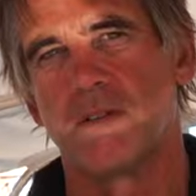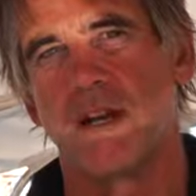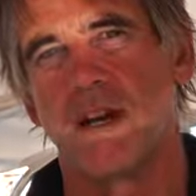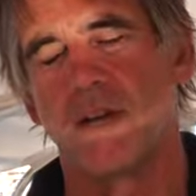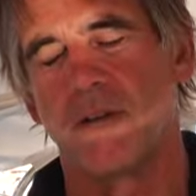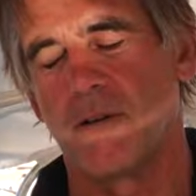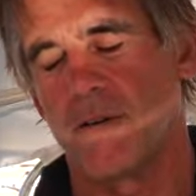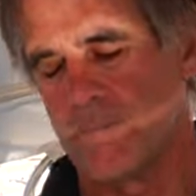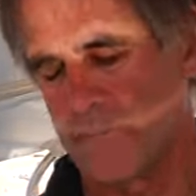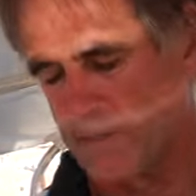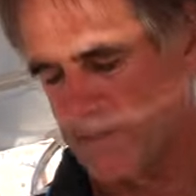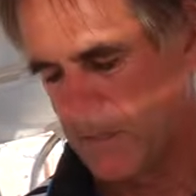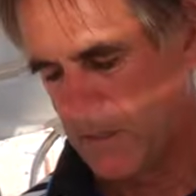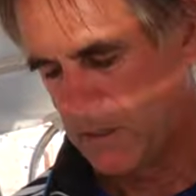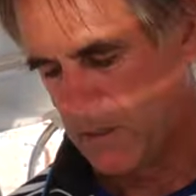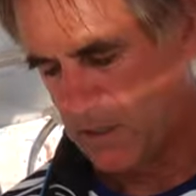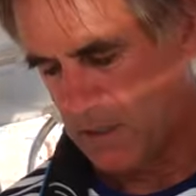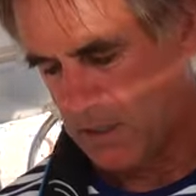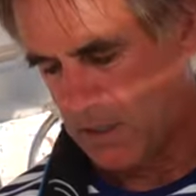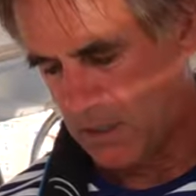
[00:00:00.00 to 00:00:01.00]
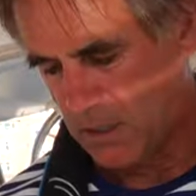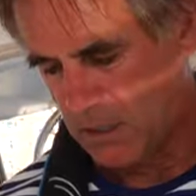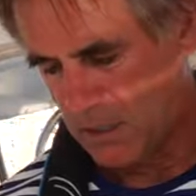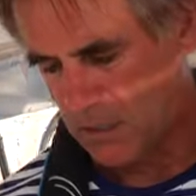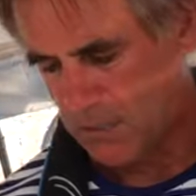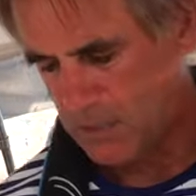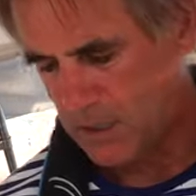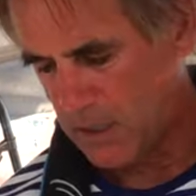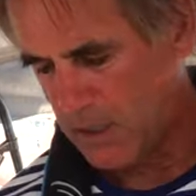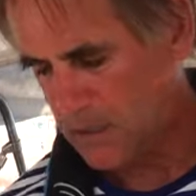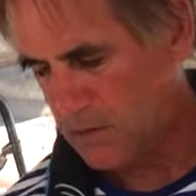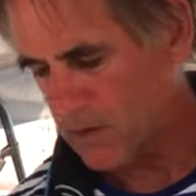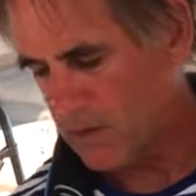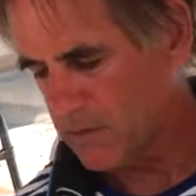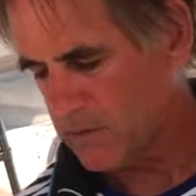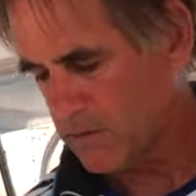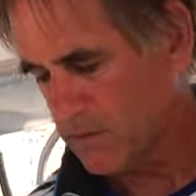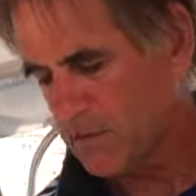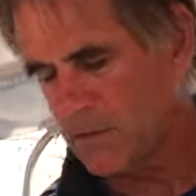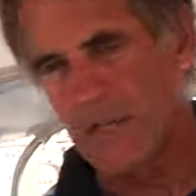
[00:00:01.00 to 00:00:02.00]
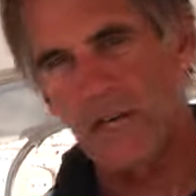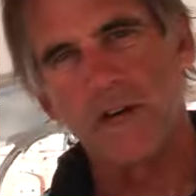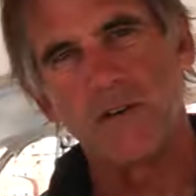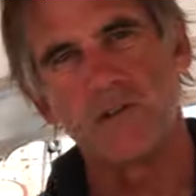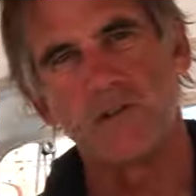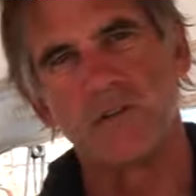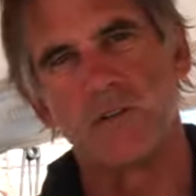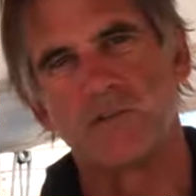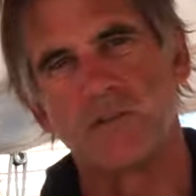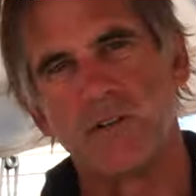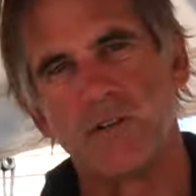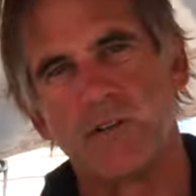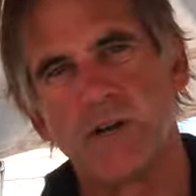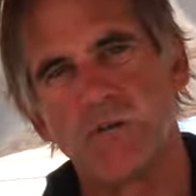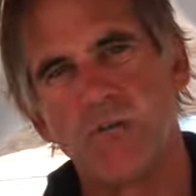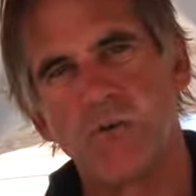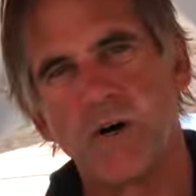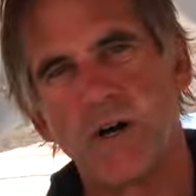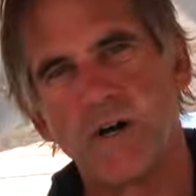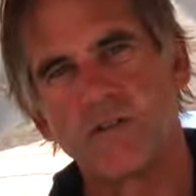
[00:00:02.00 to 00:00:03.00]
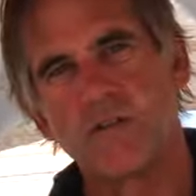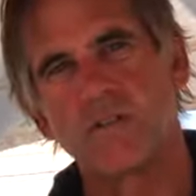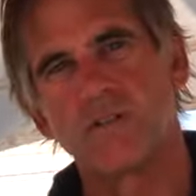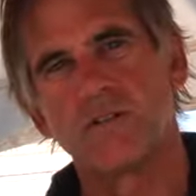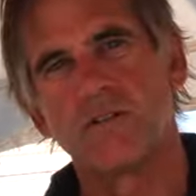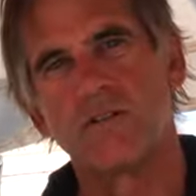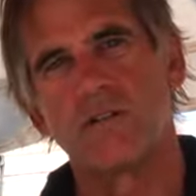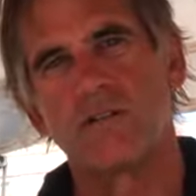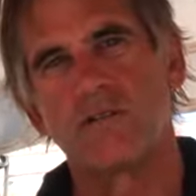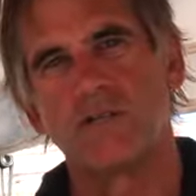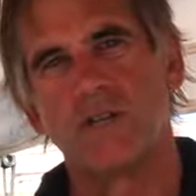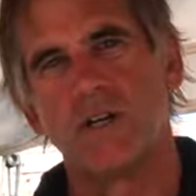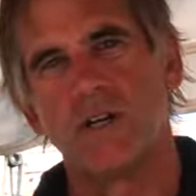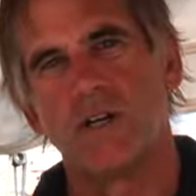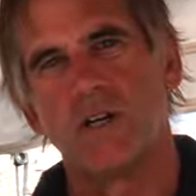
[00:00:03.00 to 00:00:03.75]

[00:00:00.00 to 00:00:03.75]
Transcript: tether. Um, and it also allows you, if you don't want to